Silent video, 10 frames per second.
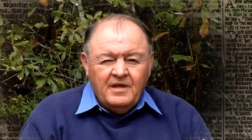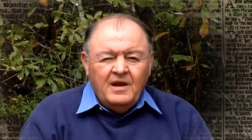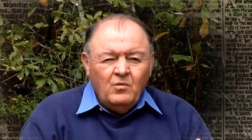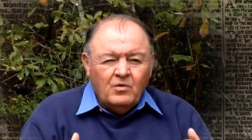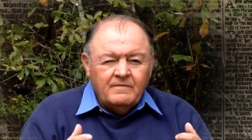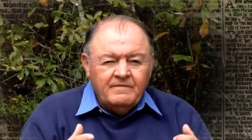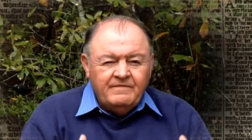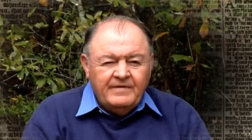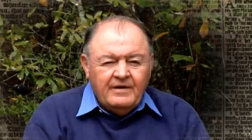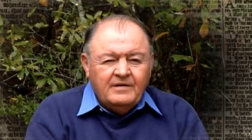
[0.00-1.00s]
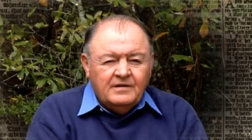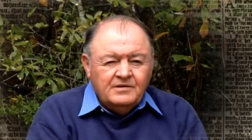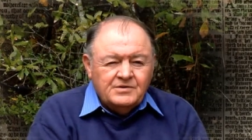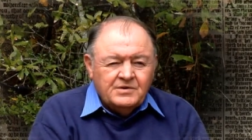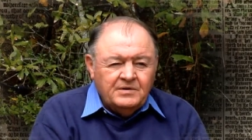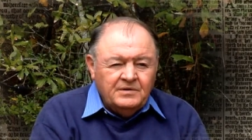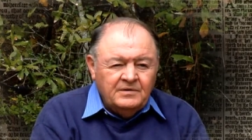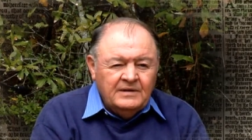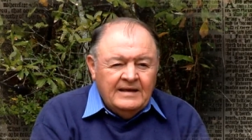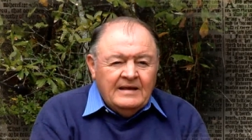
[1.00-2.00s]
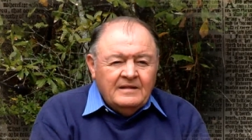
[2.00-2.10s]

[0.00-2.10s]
They were very concerned